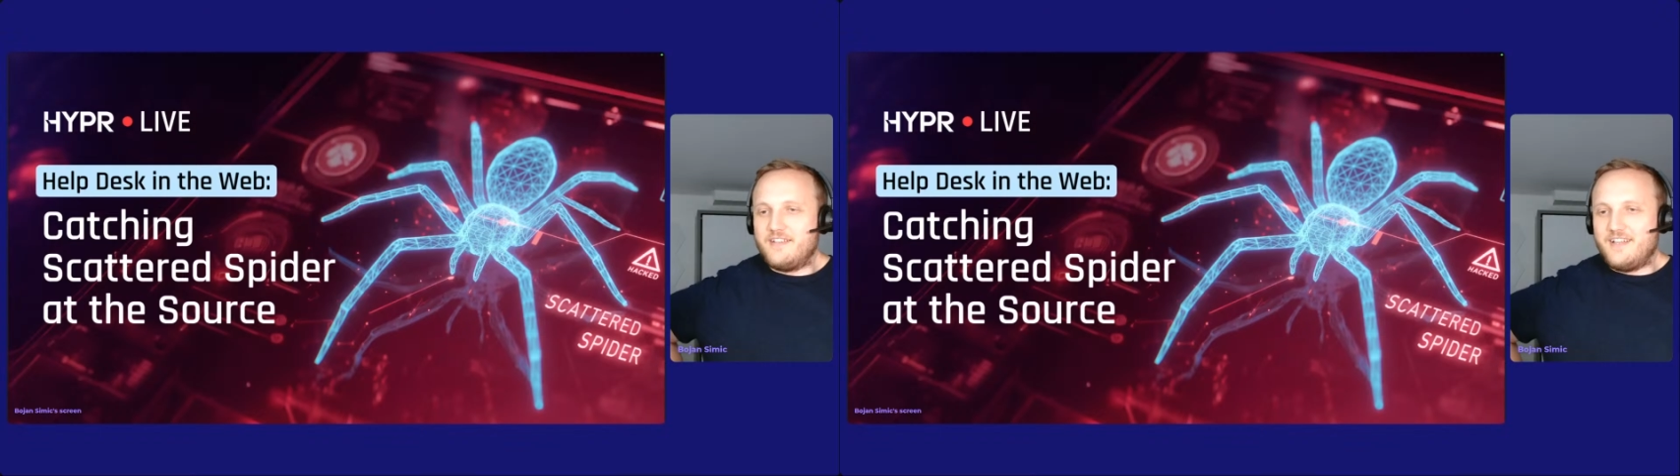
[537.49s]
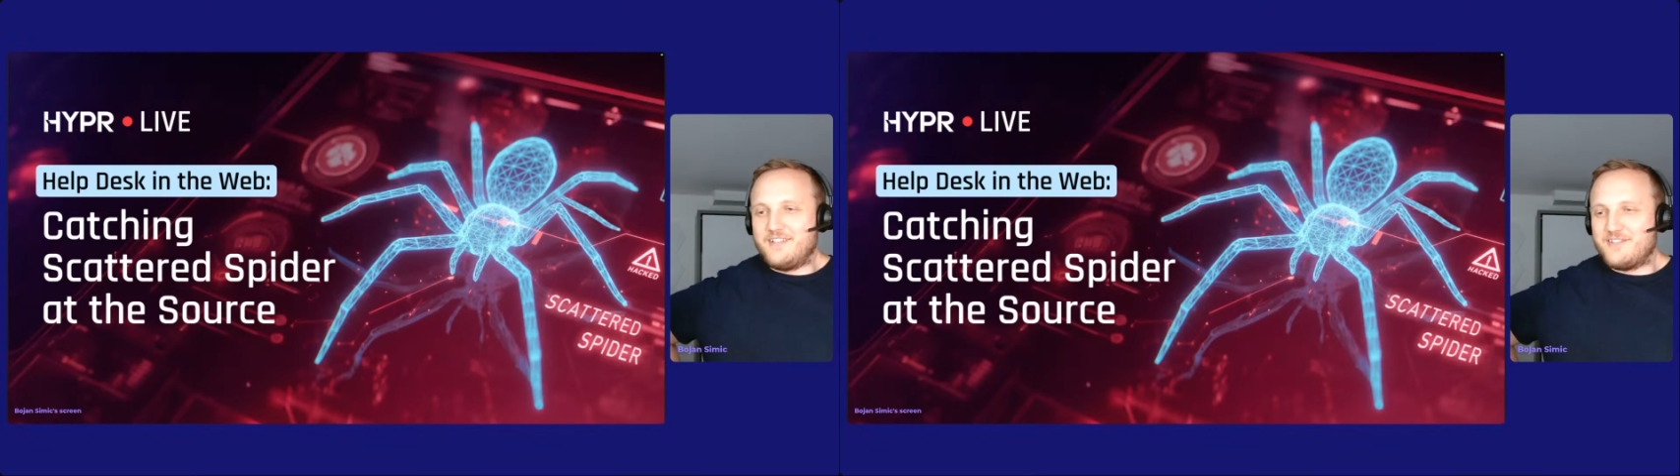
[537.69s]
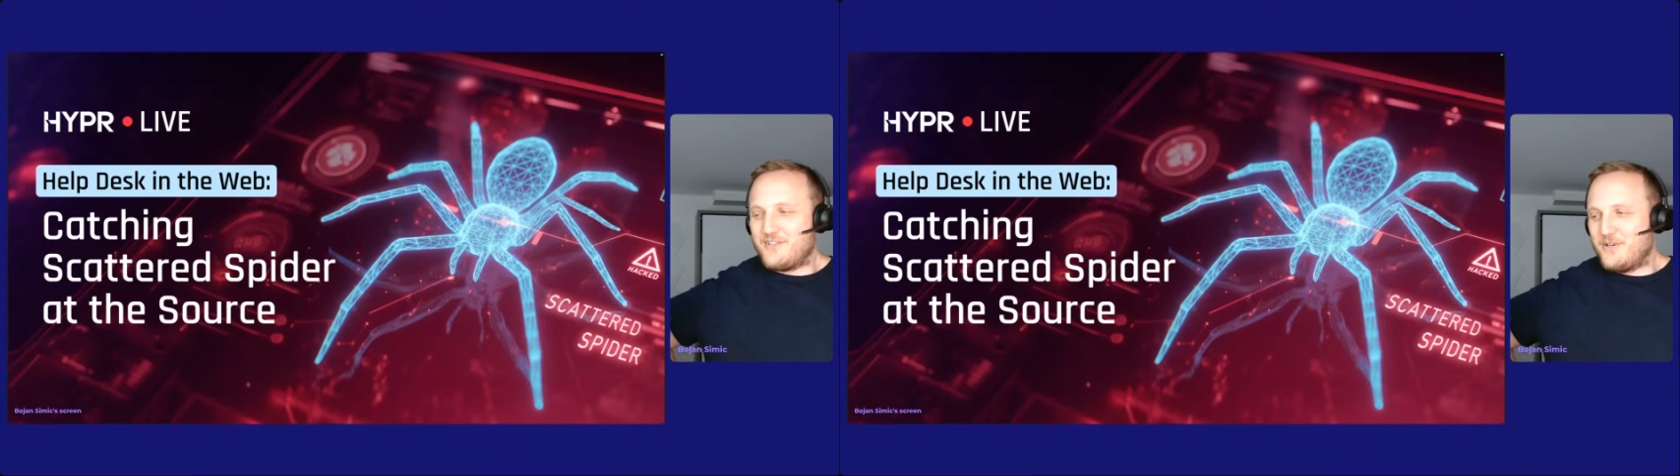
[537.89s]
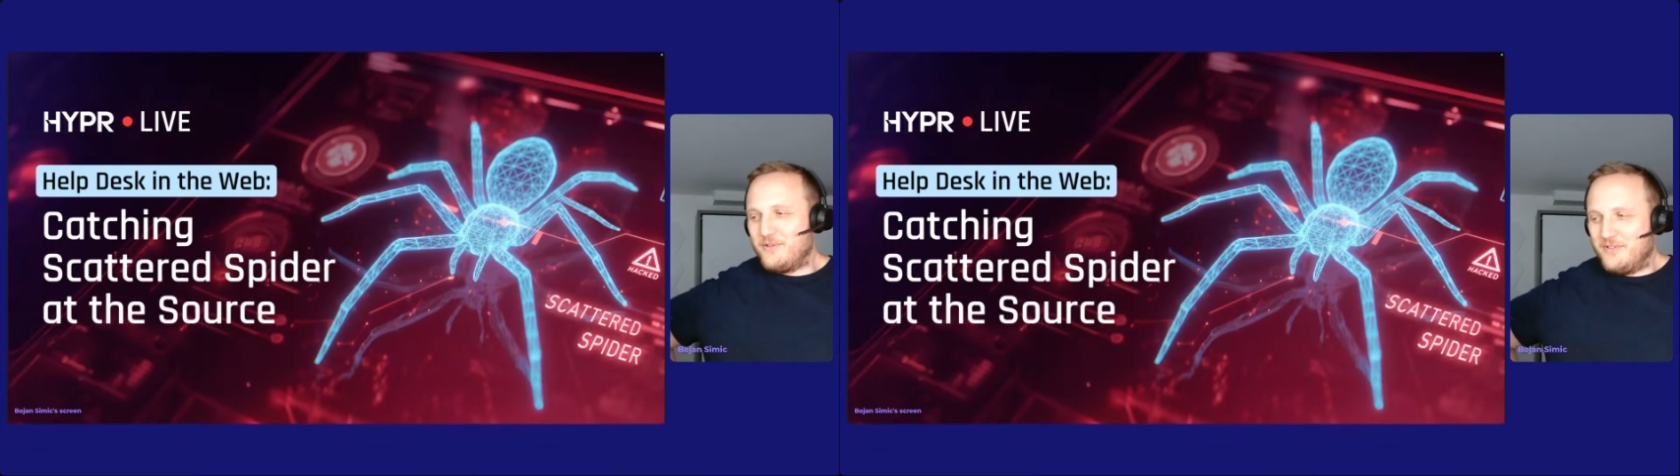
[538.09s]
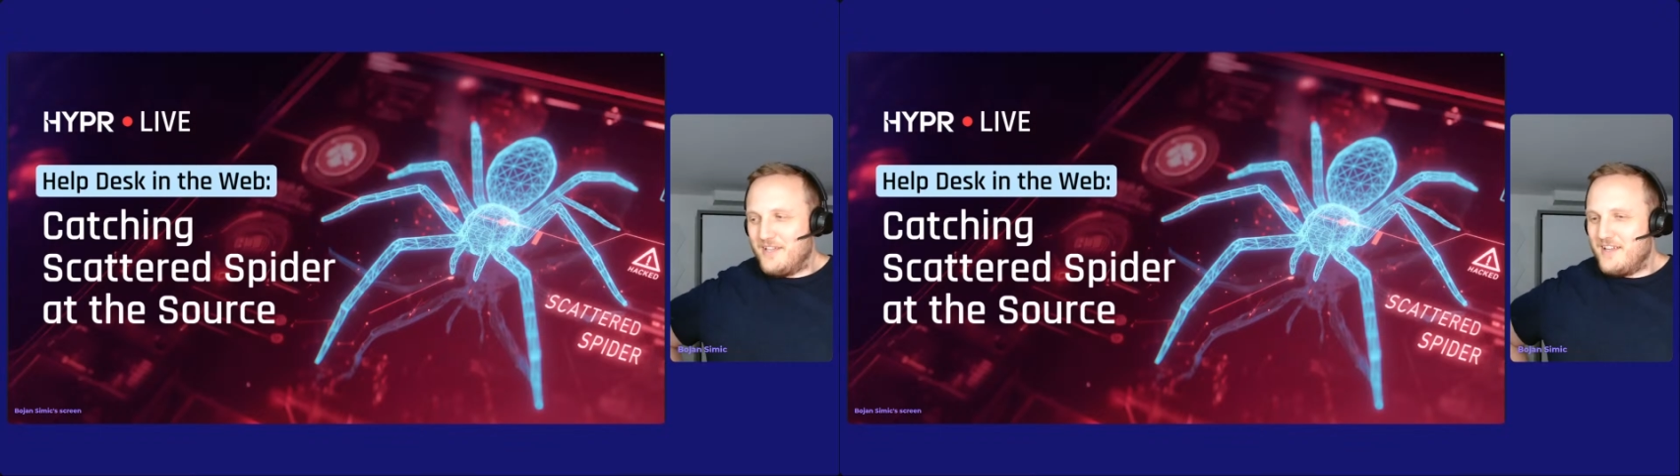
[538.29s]
And
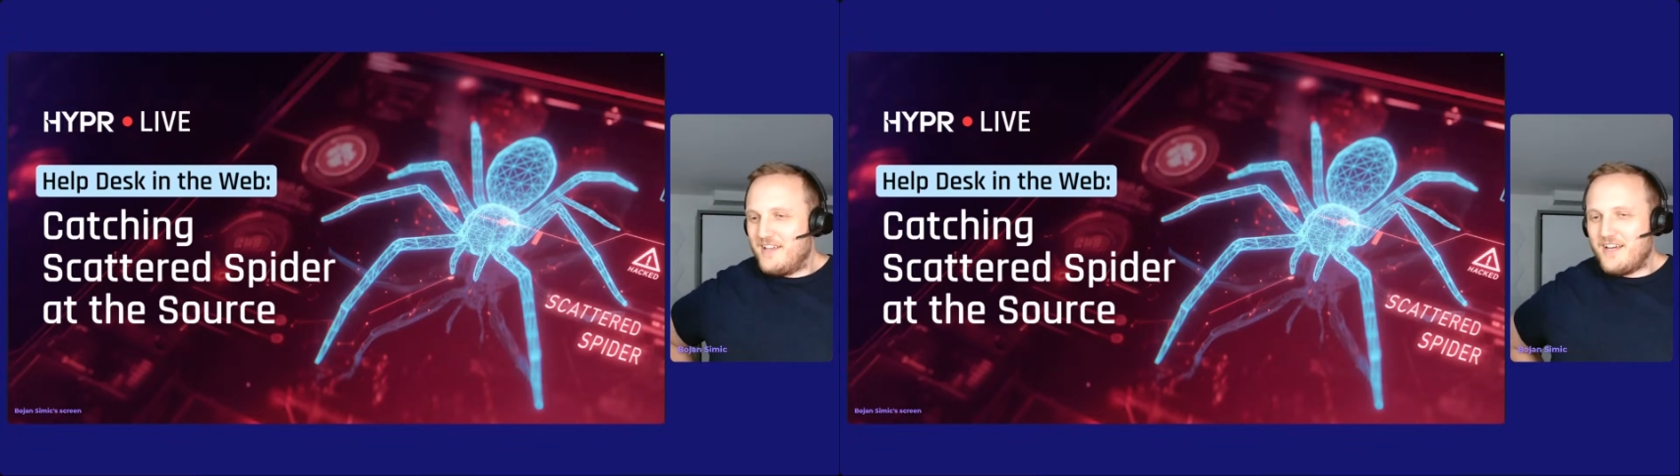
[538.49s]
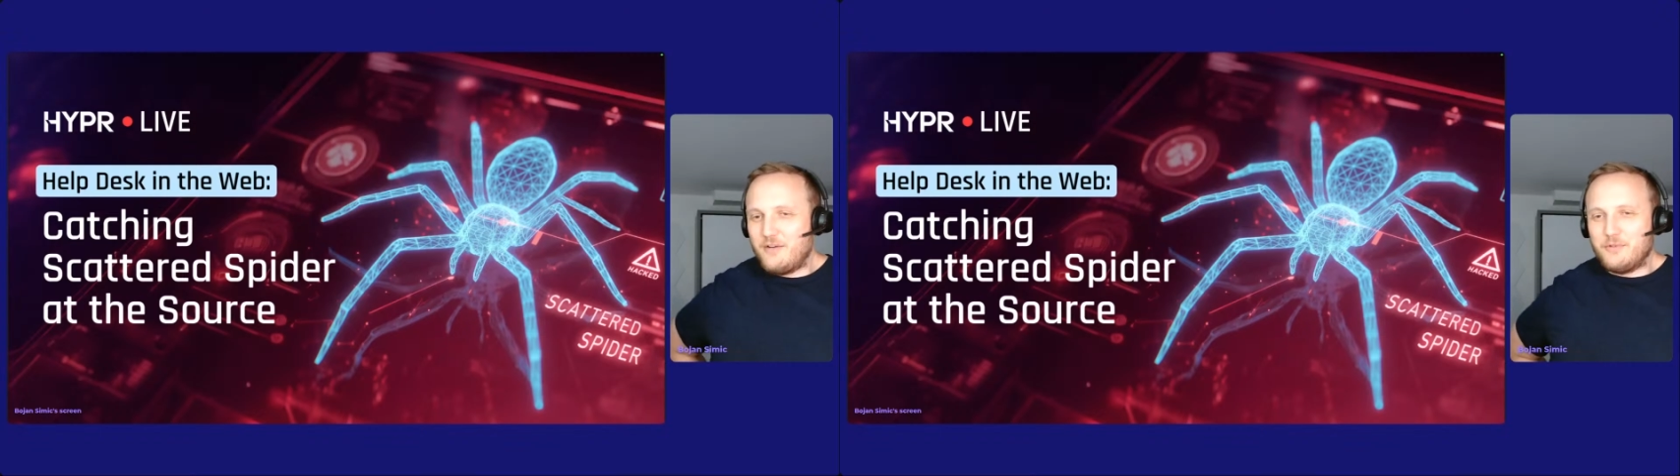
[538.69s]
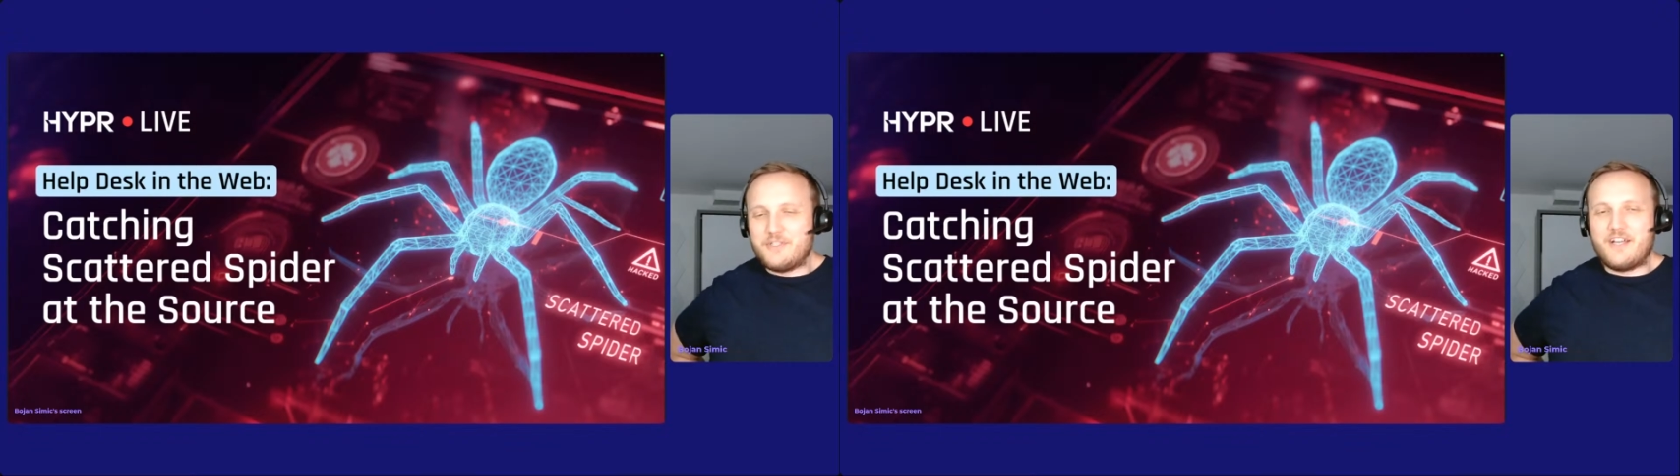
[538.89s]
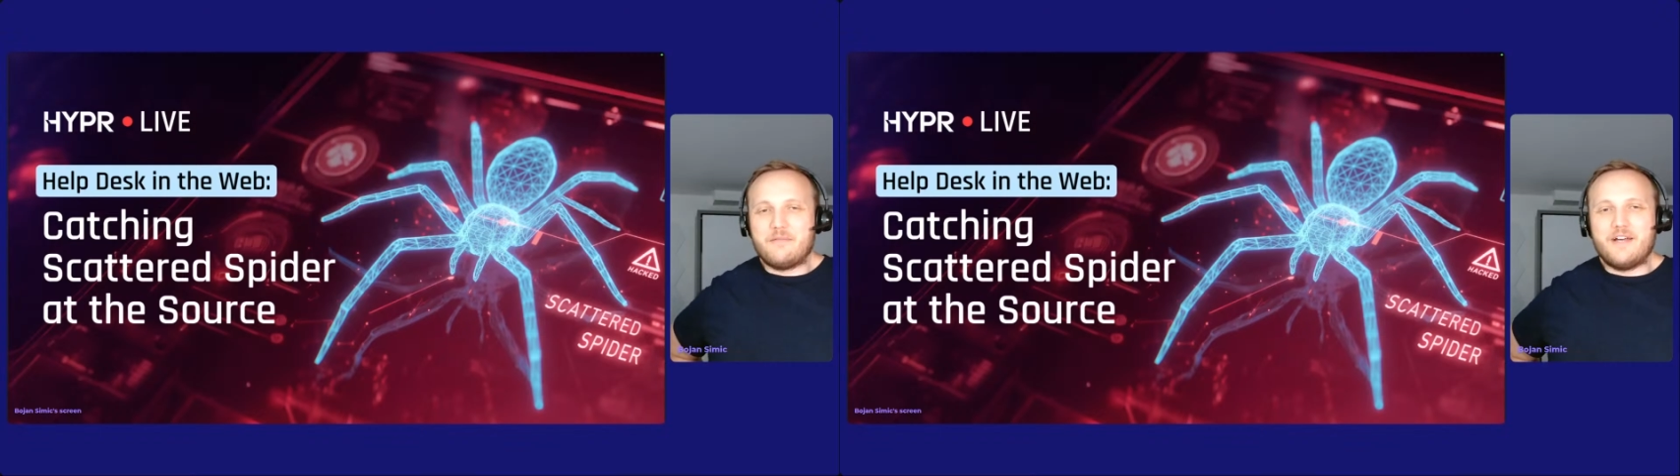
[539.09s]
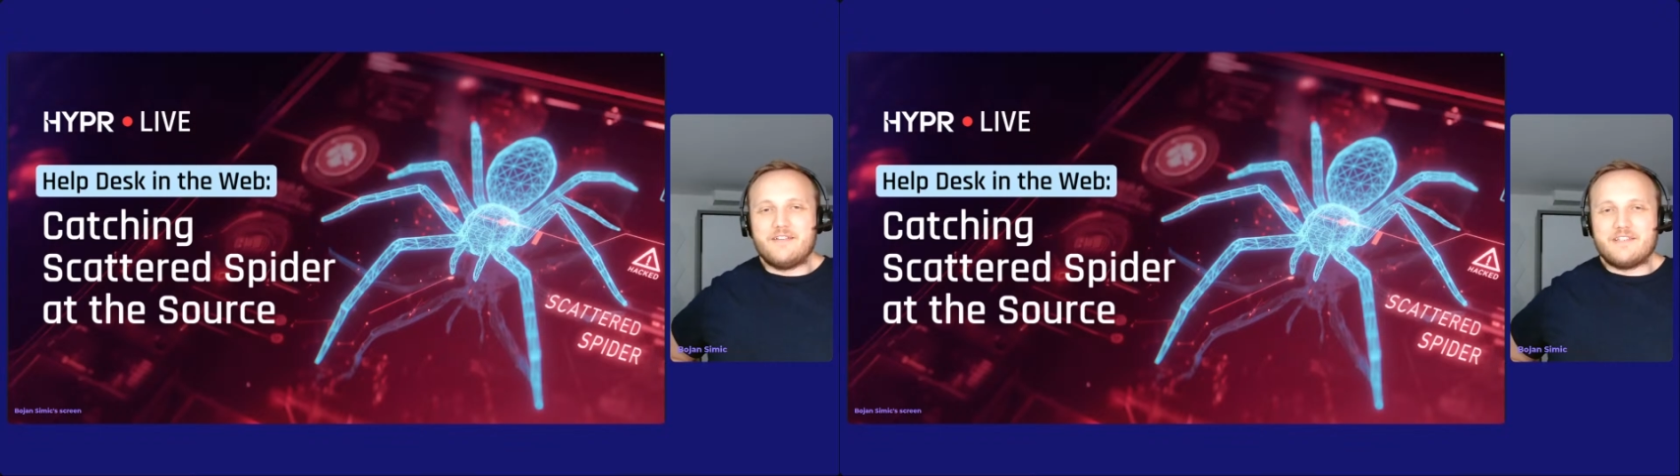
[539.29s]
so we'll talk
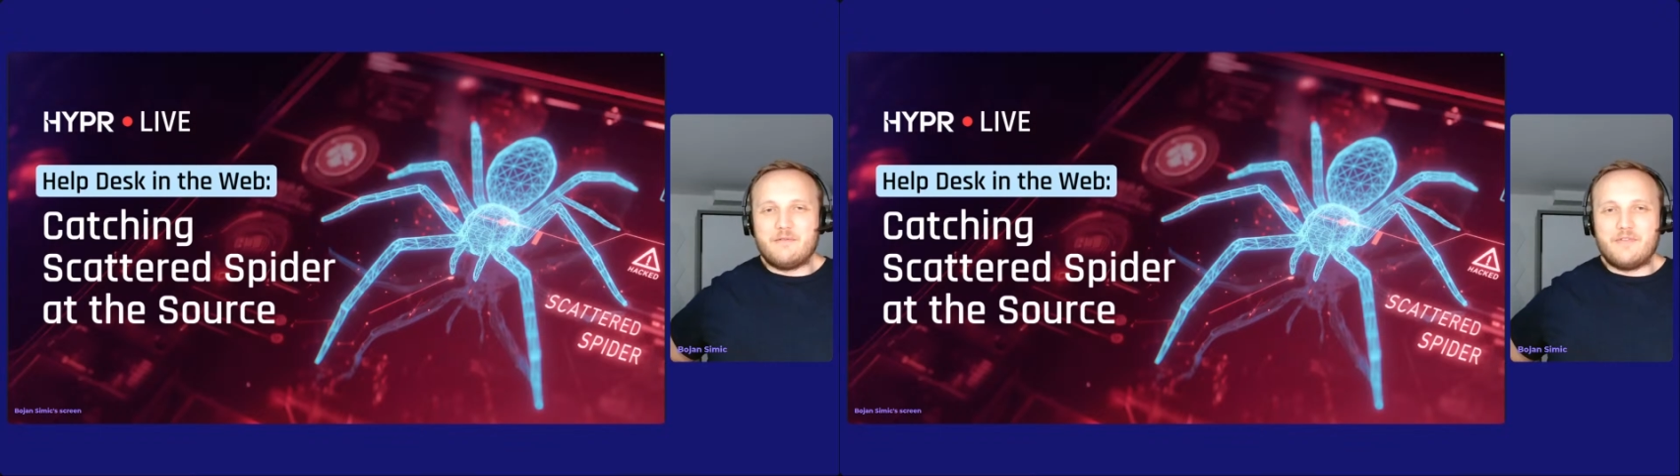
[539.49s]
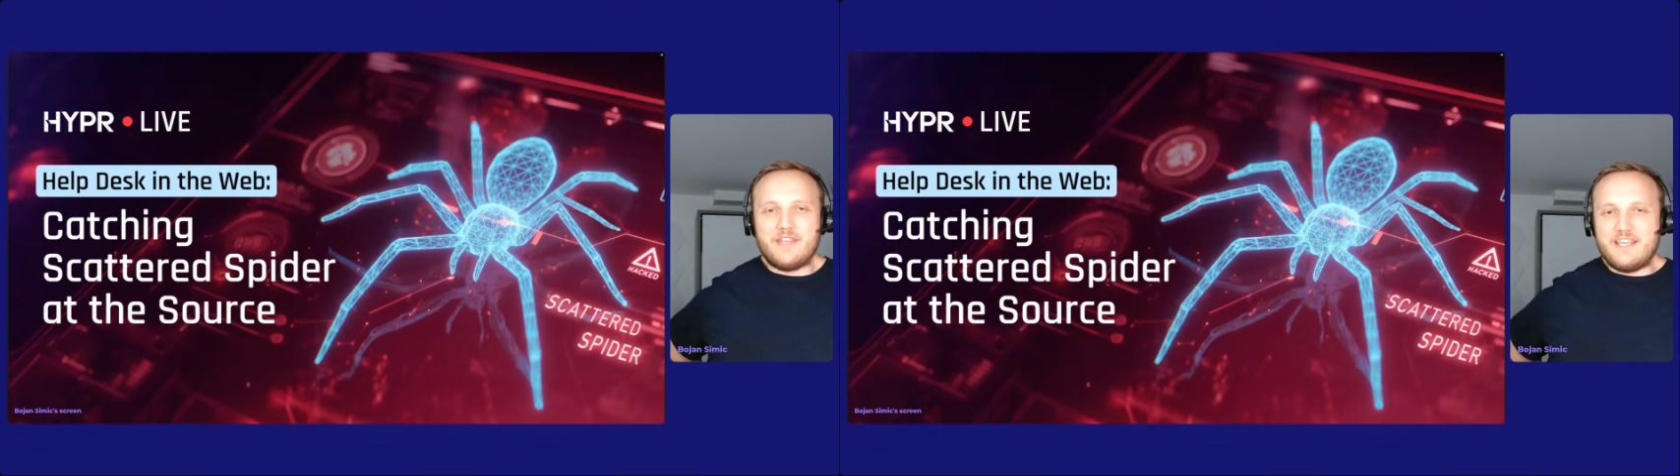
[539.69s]
about some of the